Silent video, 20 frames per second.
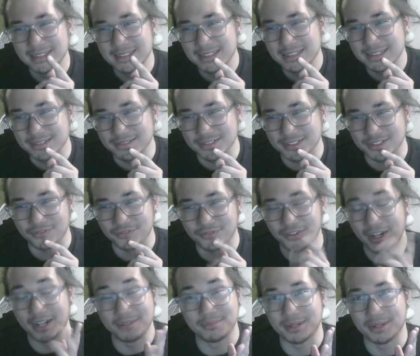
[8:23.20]
Which is
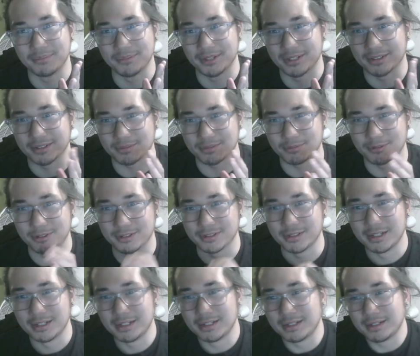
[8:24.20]
fine by me at this point.
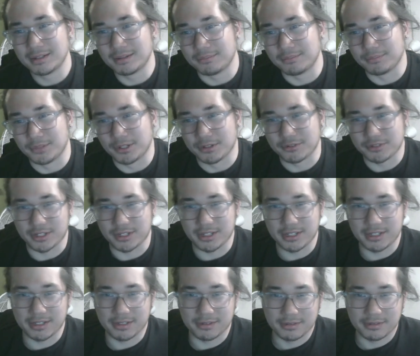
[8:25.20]
Mirror
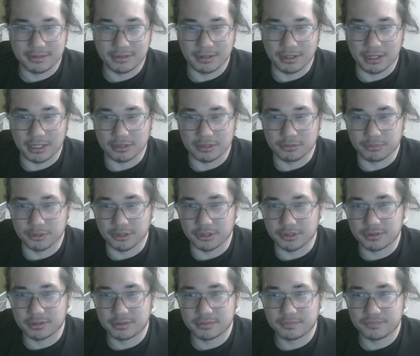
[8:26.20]
Jade,
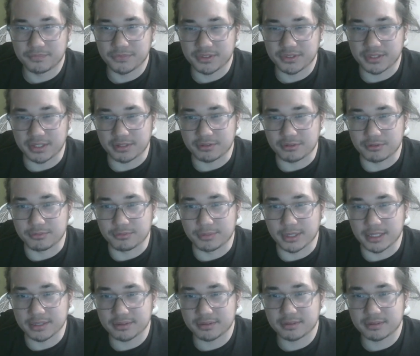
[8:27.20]
Aluber, set 2,
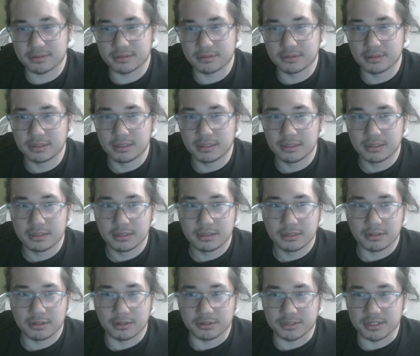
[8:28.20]
pass.
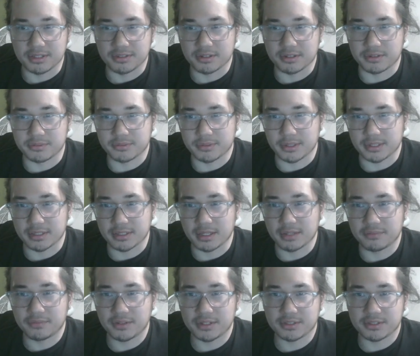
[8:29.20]
Cartesia comes back to
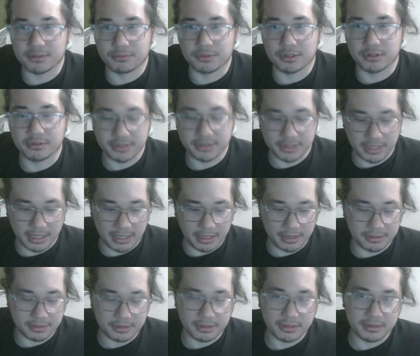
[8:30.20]
end phase, so we know his
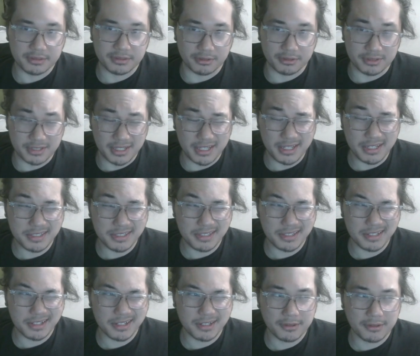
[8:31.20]
hand is
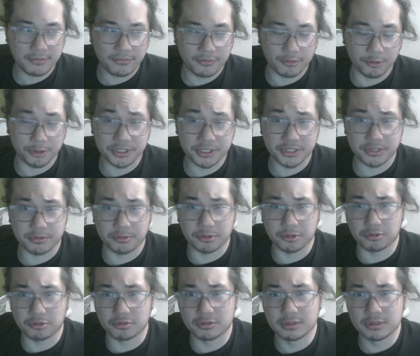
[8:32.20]
Cartesia, Phyrexial.